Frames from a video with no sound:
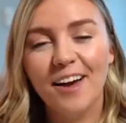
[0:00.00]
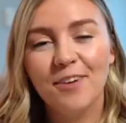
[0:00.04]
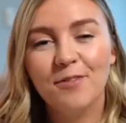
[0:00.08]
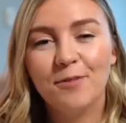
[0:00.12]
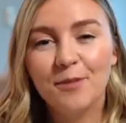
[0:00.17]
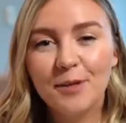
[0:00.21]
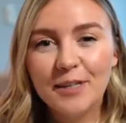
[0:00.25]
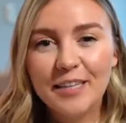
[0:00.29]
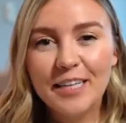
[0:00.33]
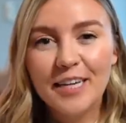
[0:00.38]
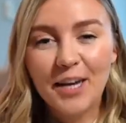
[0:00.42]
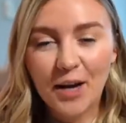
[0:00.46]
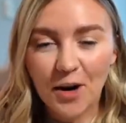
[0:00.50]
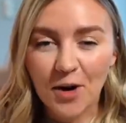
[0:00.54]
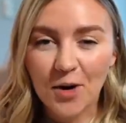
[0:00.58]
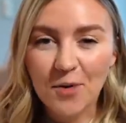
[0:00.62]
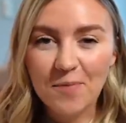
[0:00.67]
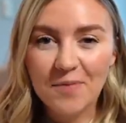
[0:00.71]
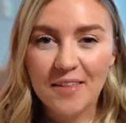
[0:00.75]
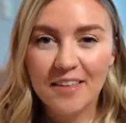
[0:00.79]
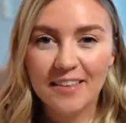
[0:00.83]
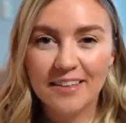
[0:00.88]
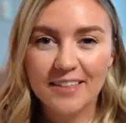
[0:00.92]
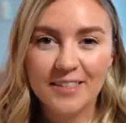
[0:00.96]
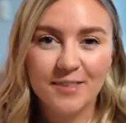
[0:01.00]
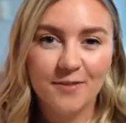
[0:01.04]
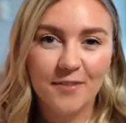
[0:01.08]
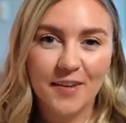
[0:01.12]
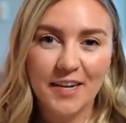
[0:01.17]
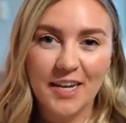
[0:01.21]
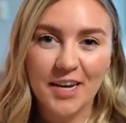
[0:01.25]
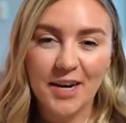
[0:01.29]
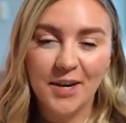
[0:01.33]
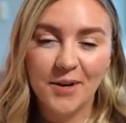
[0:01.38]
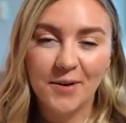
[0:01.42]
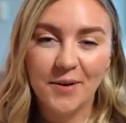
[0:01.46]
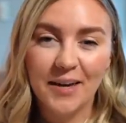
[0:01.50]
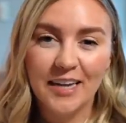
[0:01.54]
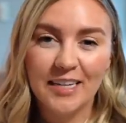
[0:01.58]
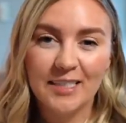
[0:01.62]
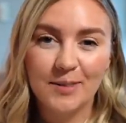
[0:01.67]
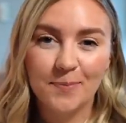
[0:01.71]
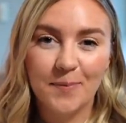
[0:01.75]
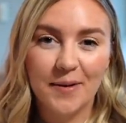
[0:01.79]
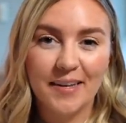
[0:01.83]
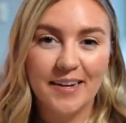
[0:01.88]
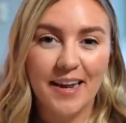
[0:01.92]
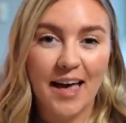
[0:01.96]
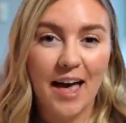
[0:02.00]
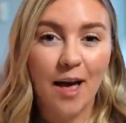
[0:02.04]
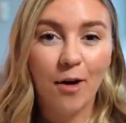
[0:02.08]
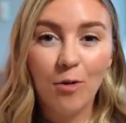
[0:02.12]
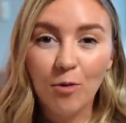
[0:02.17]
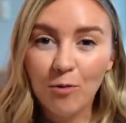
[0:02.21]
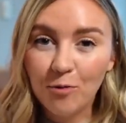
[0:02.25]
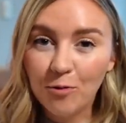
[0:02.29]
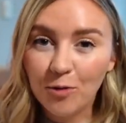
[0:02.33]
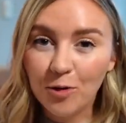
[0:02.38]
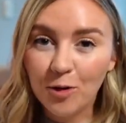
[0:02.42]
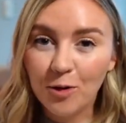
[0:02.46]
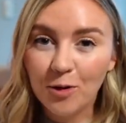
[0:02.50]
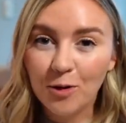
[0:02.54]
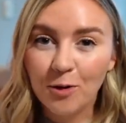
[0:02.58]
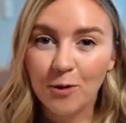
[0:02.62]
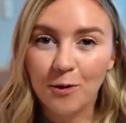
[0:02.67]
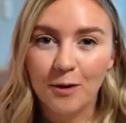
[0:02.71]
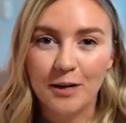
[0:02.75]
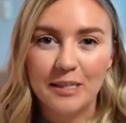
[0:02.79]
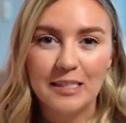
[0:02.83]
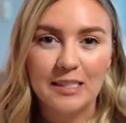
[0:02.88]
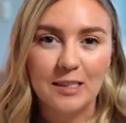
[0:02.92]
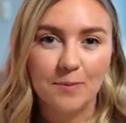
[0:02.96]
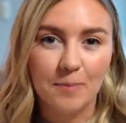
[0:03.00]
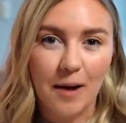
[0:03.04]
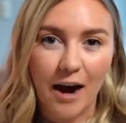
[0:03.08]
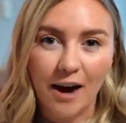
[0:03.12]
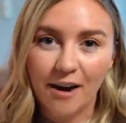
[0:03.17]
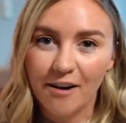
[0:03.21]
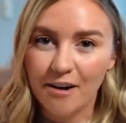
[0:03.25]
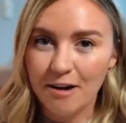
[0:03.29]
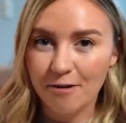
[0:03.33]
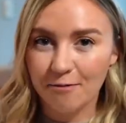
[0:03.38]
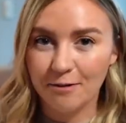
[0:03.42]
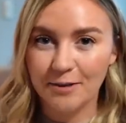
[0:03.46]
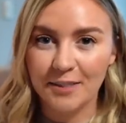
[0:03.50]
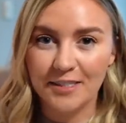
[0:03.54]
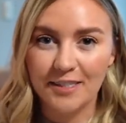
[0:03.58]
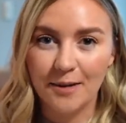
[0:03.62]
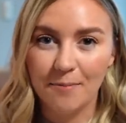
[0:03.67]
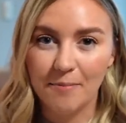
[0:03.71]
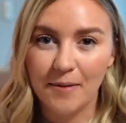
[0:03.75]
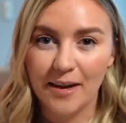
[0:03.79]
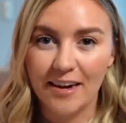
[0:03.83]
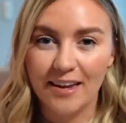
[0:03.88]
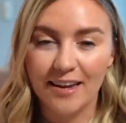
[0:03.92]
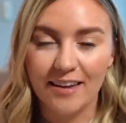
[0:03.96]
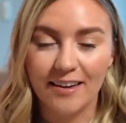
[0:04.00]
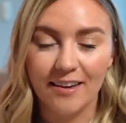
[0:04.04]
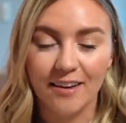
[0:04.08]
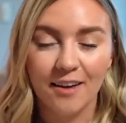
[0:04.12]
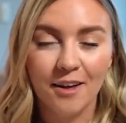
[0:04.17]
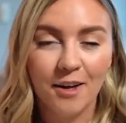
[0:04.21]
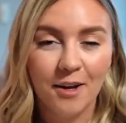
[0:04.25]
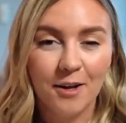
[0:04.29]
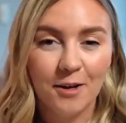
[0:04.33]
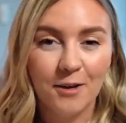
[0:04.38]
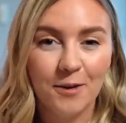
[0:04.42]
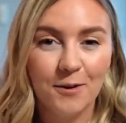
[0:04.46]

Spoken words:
I really hope that this video has been helpful or inspiring for somebody